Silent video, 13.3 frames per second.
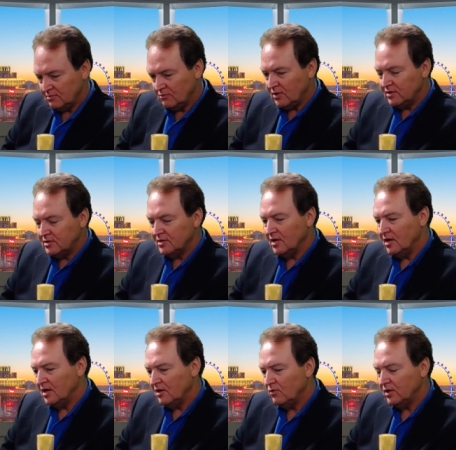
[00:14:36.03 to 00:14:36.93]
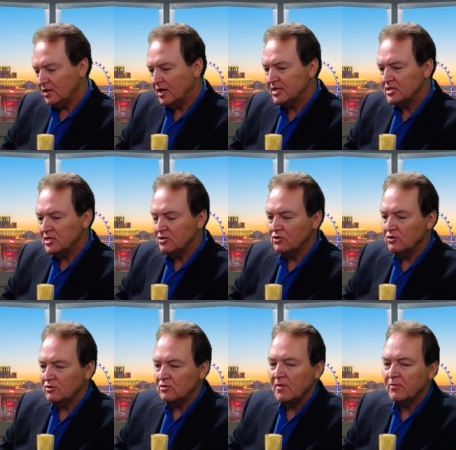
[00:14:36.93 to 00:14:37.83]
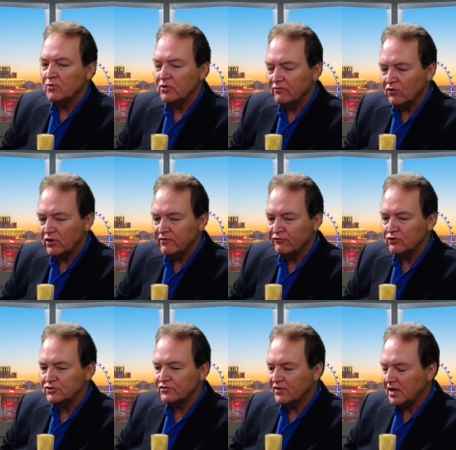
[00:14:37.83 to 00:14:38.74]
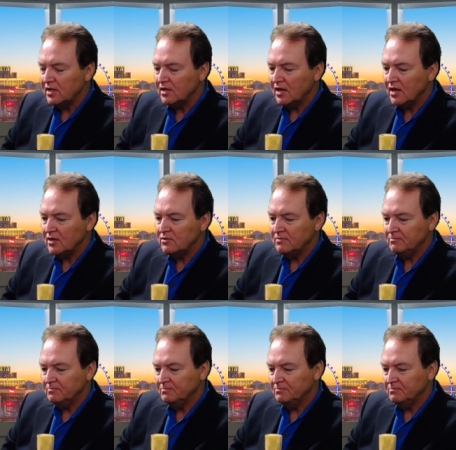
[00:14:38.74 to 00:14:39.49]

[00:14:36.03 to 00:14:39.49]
What got you into you remember your very first fight you had?